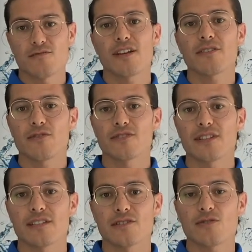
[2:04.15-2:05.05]
What are the
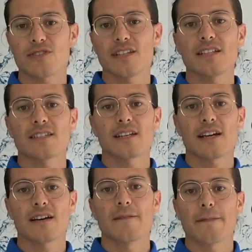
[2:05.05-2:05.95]
oxidants? Oxidants
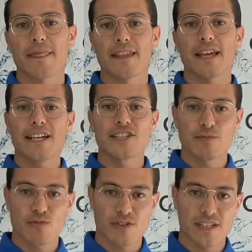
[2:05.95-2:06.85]
are
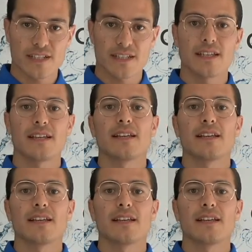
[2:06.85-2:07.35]
aging process,